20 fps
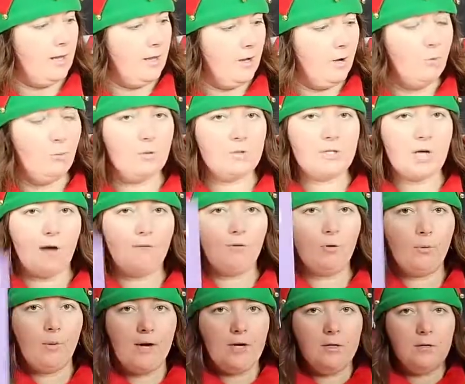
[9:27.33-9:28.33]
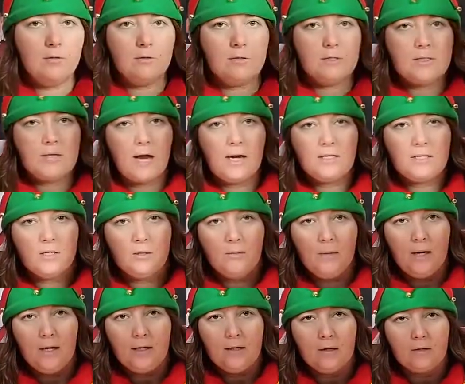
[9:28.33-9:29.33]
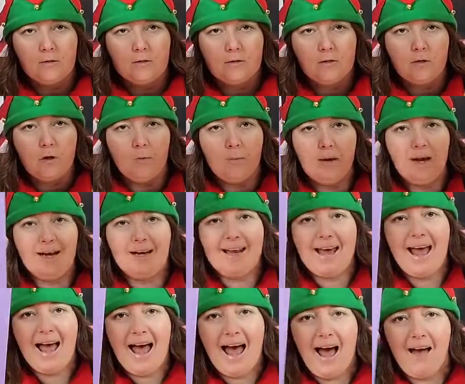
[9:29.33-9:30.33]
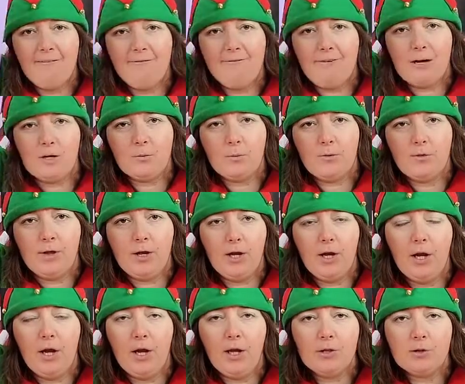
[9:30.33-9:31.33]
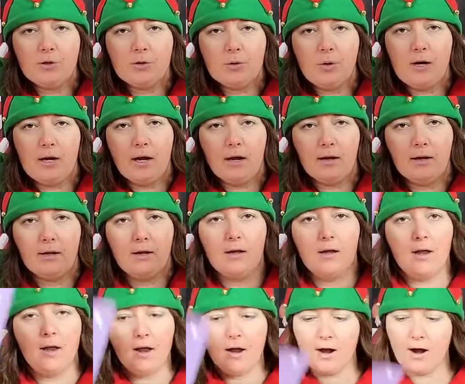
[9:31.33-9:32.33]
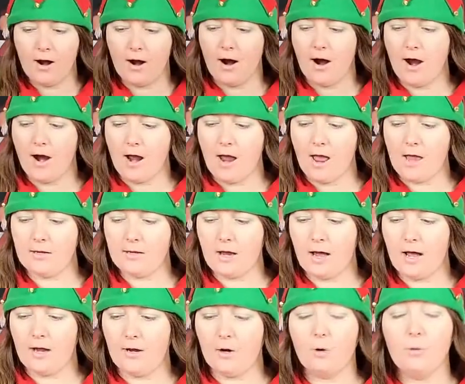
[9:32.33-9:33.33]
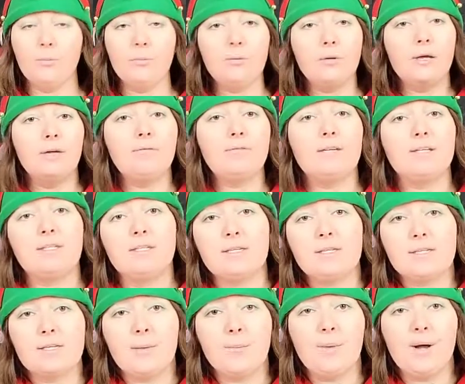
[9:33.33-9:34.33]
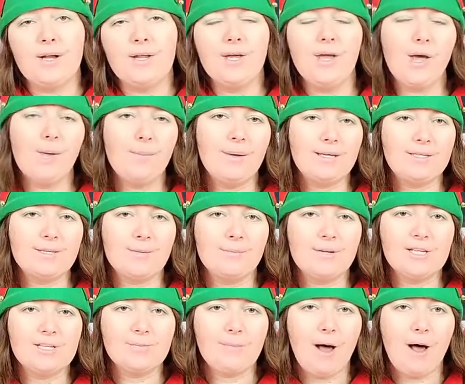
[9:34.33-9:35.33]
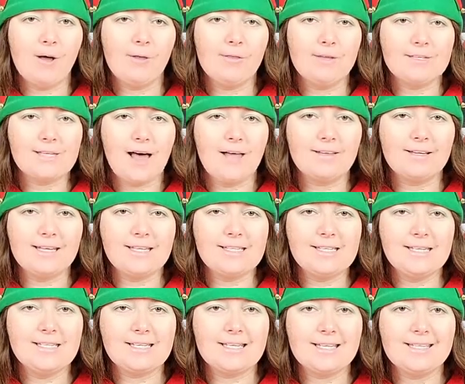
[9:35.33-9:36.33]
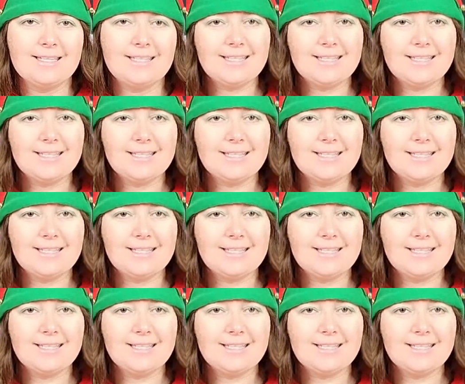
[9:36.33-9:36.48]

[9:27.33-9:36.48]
Whichever way you decide to make your snowman, have fun with it, enjoy it. And I hope you gift it to somebody and make somebody smile this holiday season.